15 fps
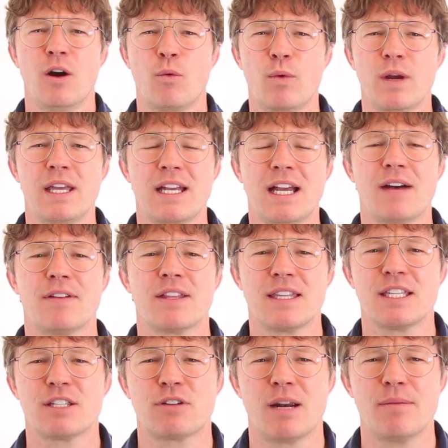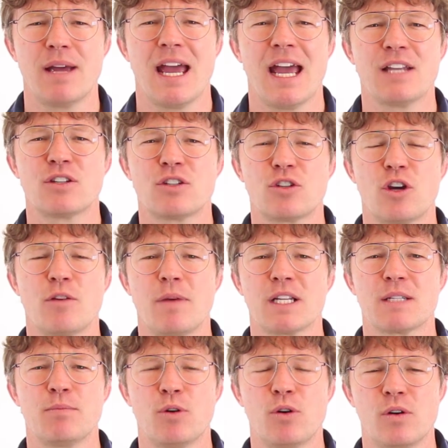We cover this grammar and so
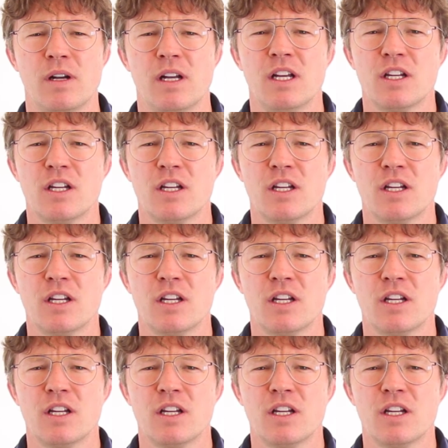much more.